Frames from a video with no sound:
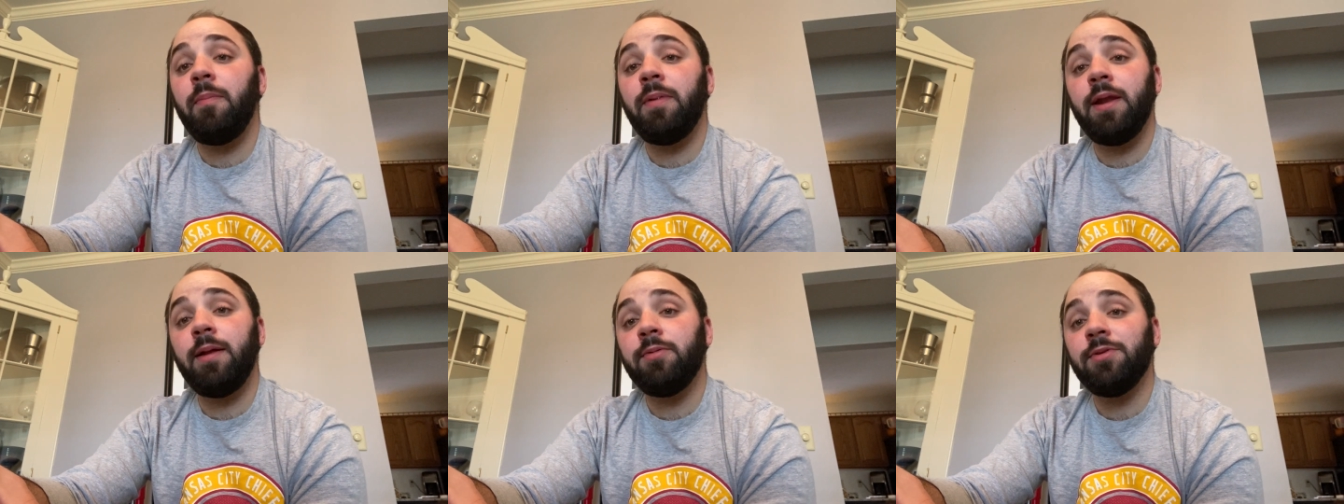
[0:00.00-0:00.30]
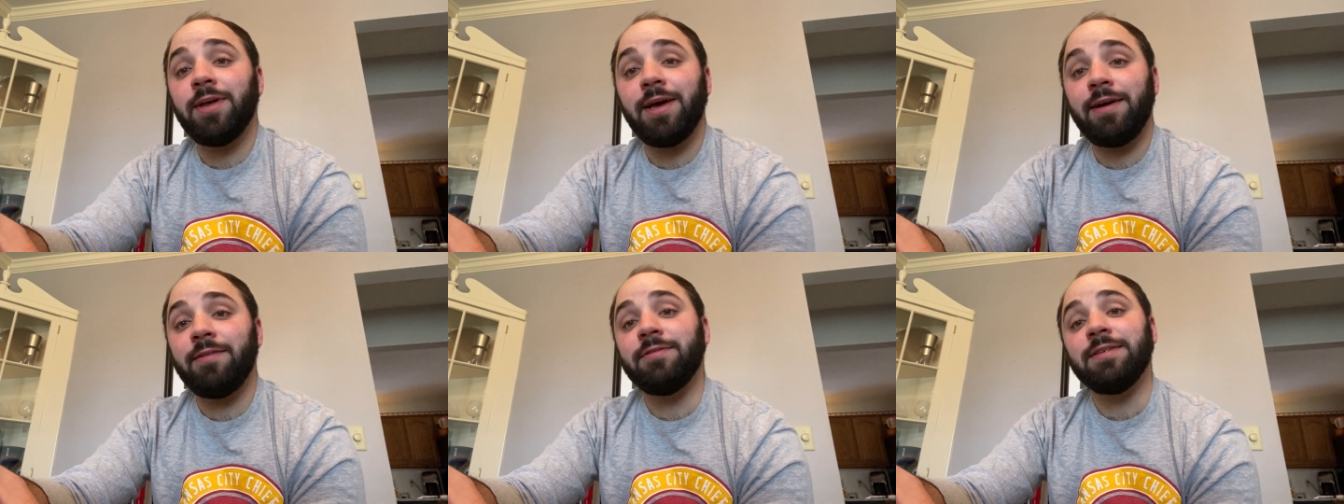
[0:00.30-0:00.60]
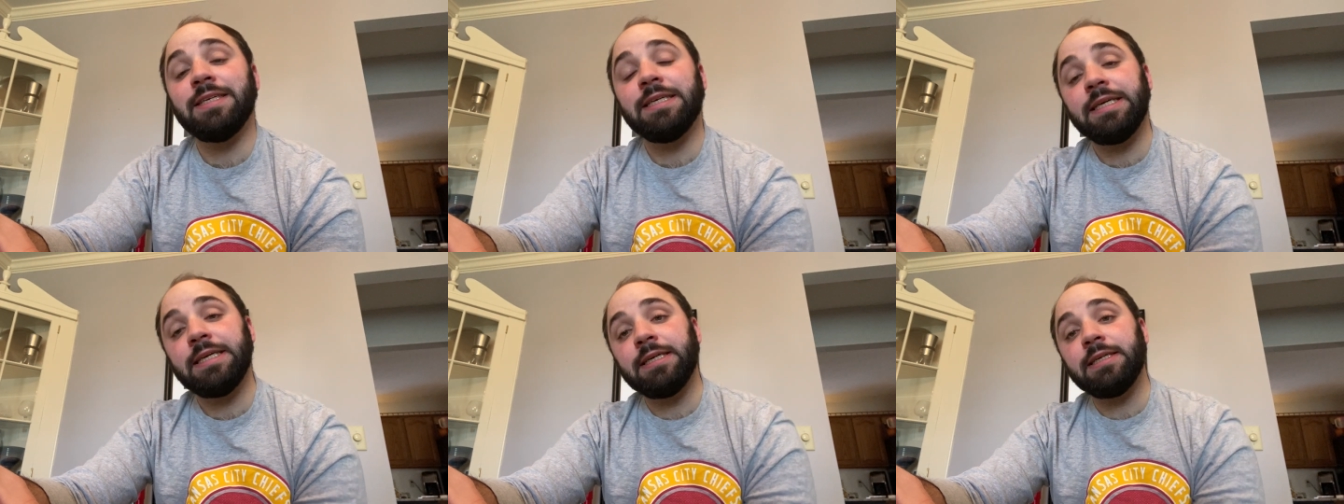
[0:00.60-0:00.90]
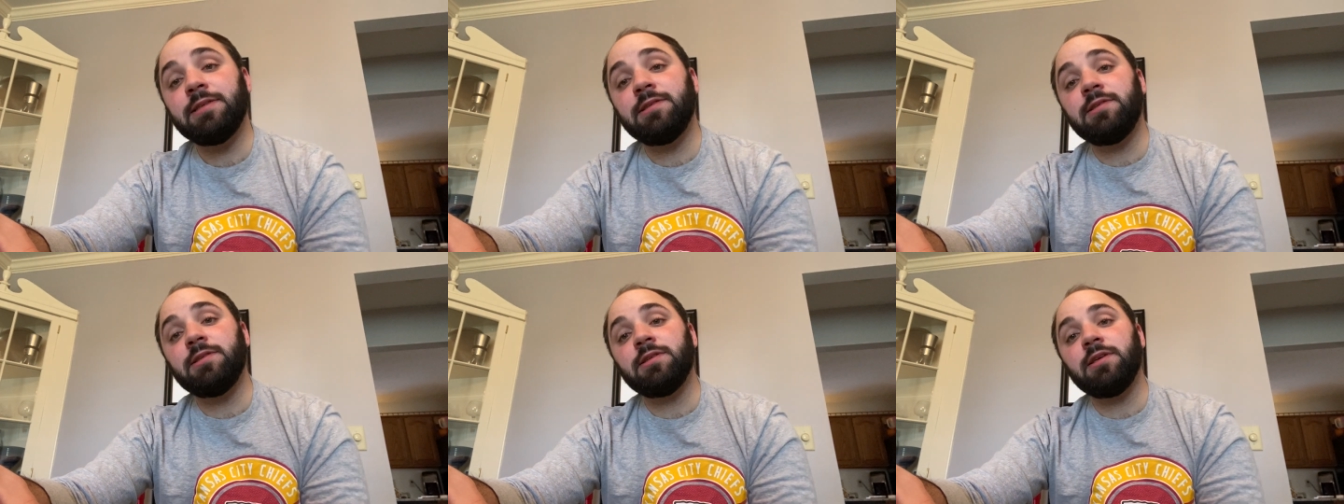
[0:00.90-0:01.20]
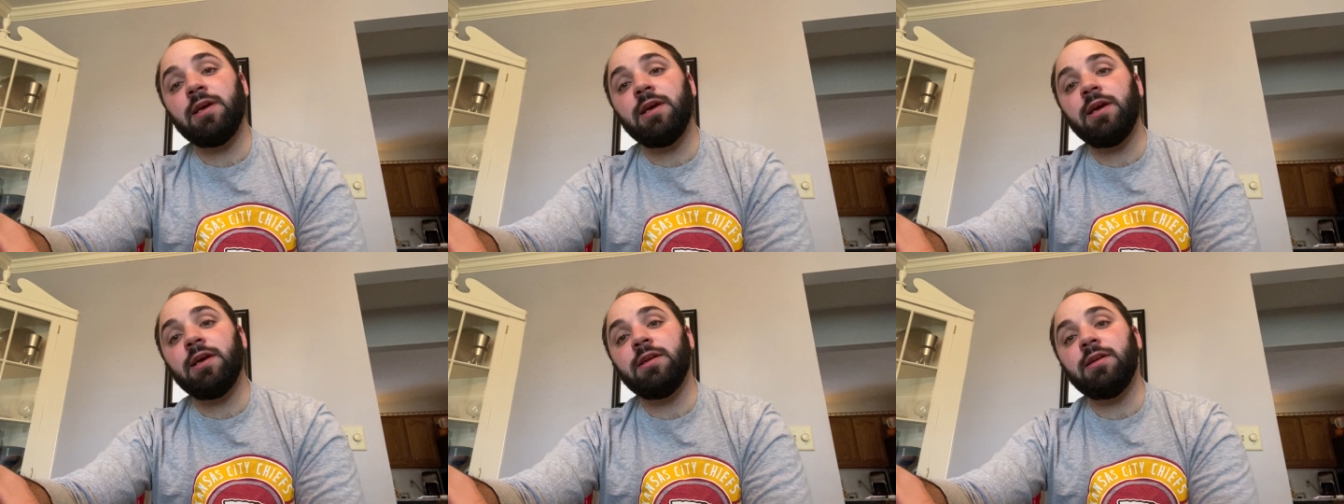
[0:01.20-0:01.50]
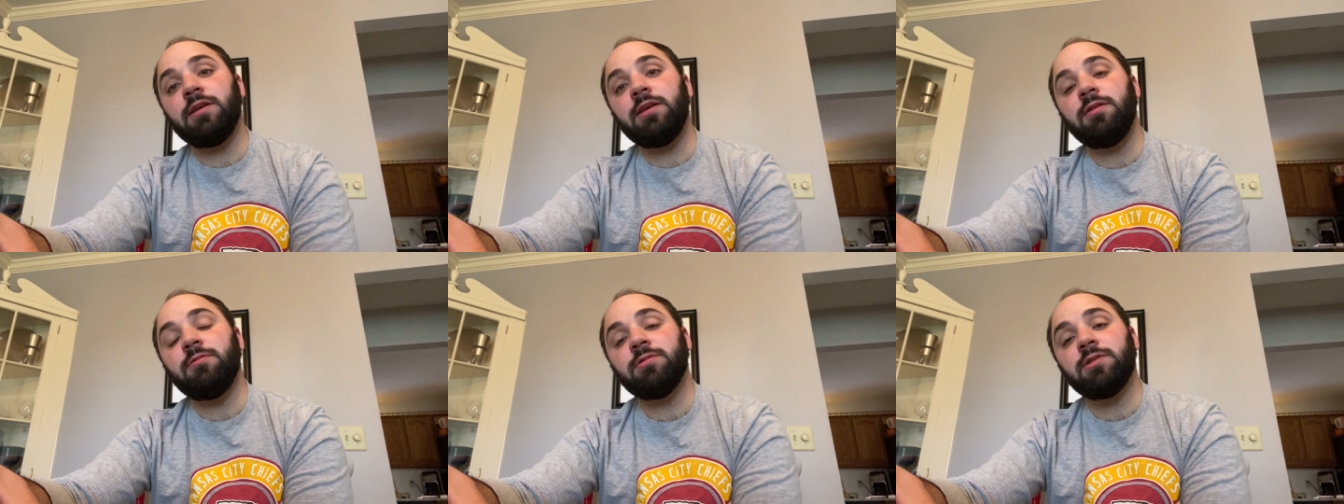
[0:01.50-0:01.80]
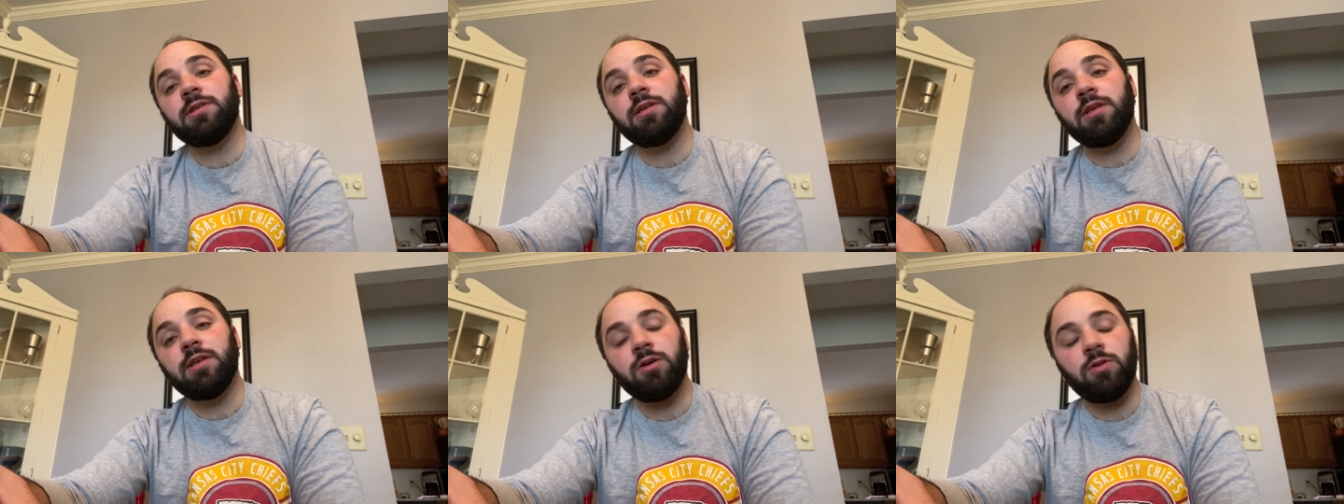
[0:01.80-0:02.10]
been able to have any kids, and he was
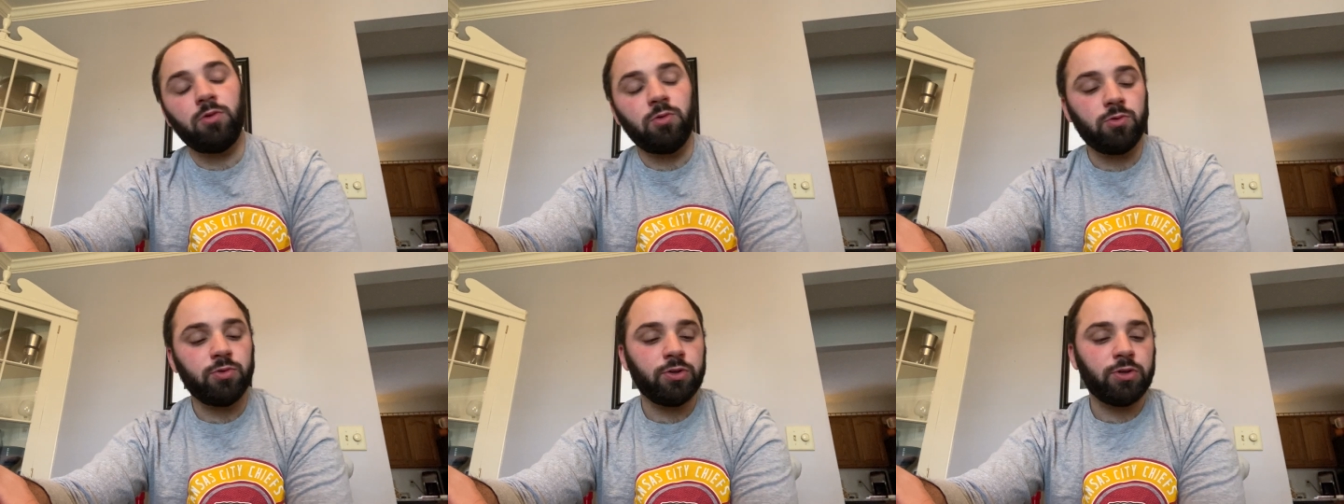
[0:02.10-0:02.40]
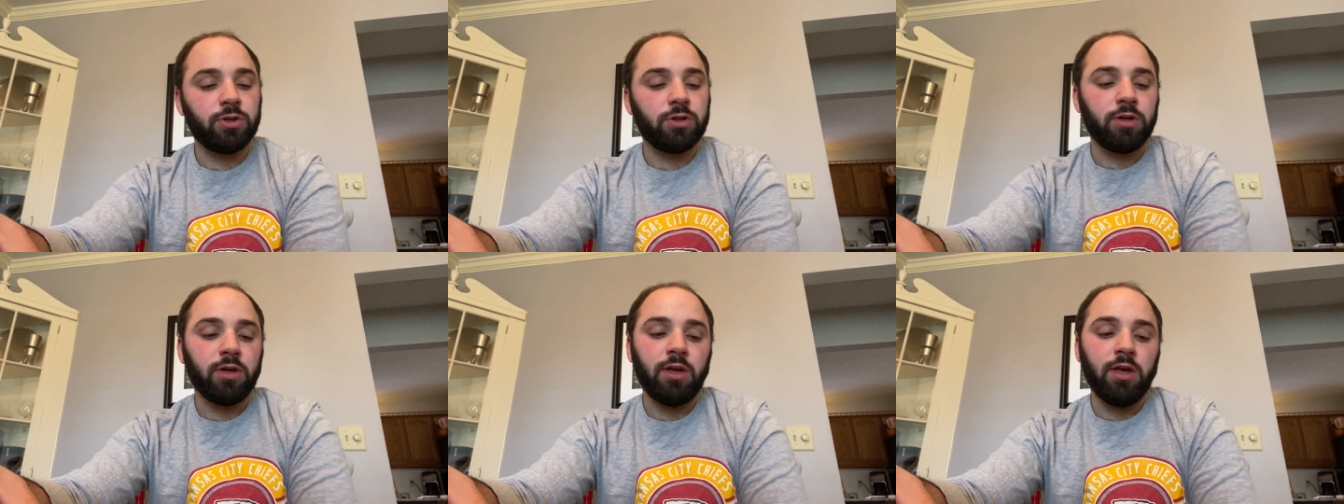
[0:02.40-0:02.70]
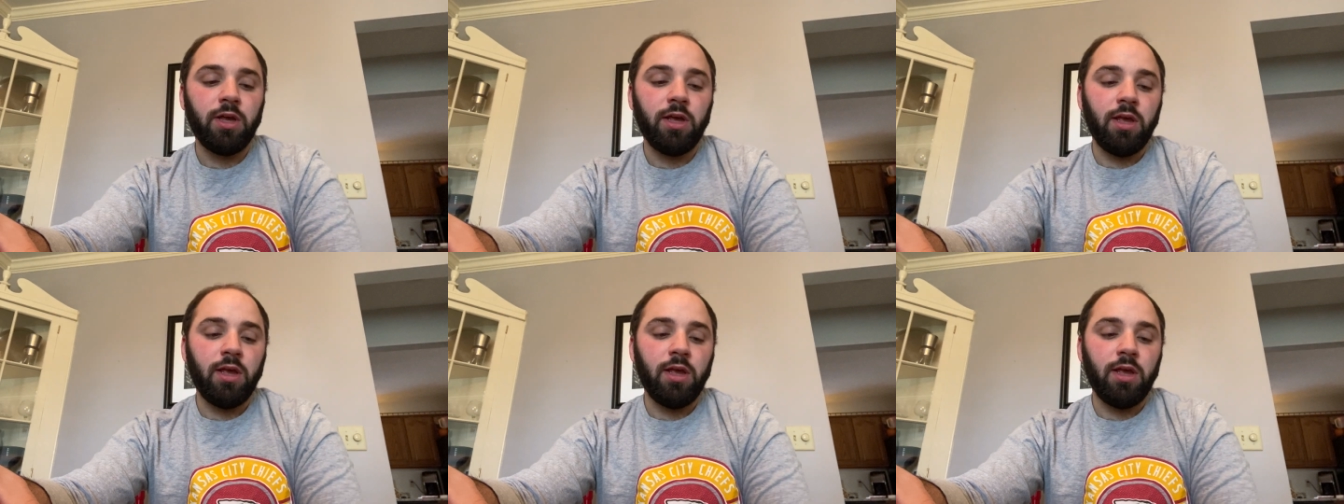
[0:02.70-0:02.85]
getting older.